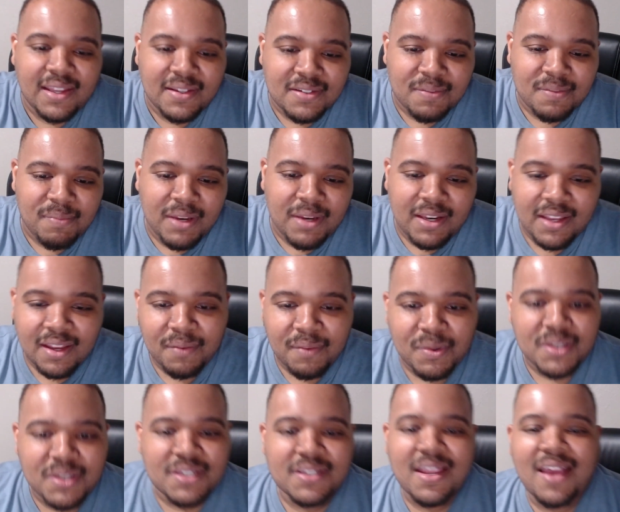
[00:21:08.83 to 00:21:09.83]
to meet again,
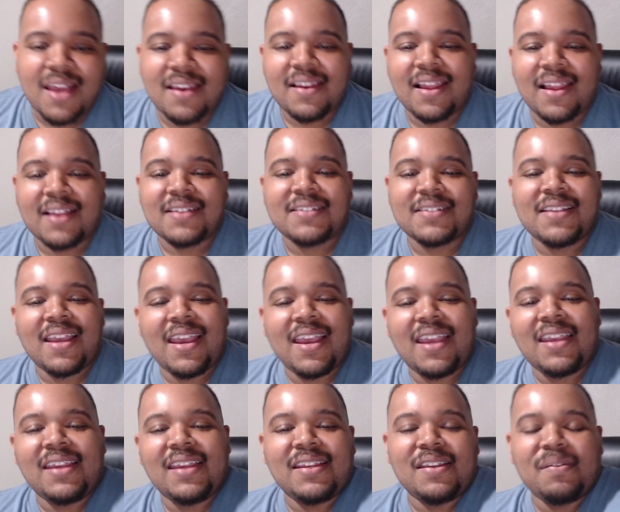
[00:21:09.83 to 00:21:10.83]
which is kind of like a
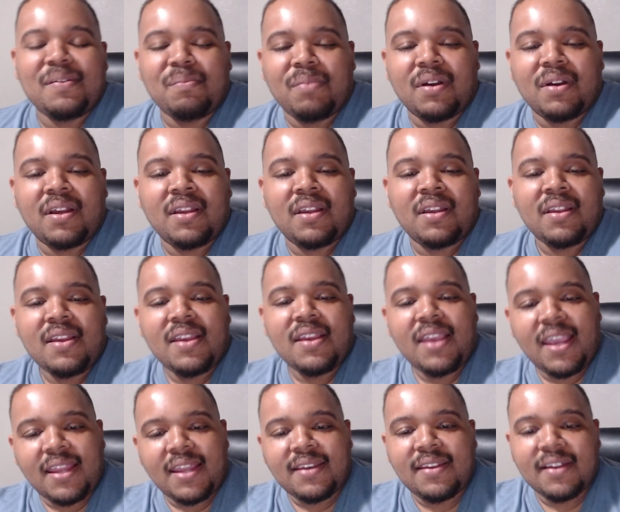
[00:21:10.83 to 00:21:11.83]
sad ending, but
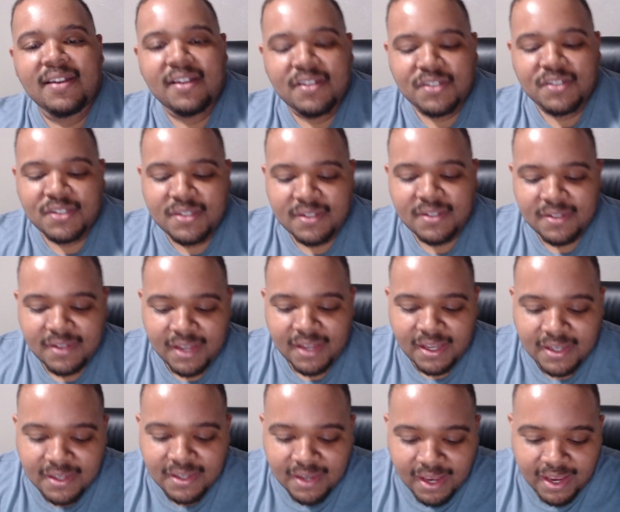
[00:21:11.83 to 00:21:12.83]
it
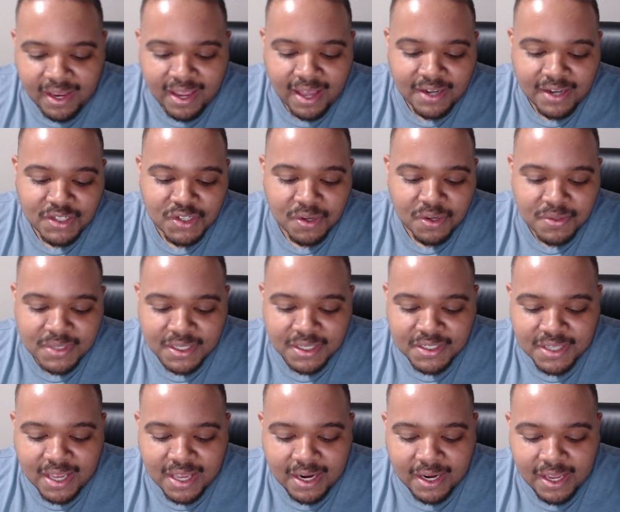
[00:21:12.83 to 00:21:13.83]
kind of shows that
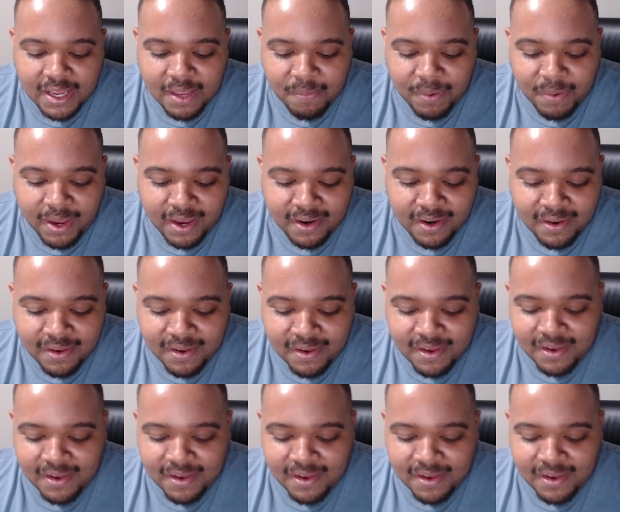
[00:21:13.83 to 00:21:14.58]
it's kind of the impact.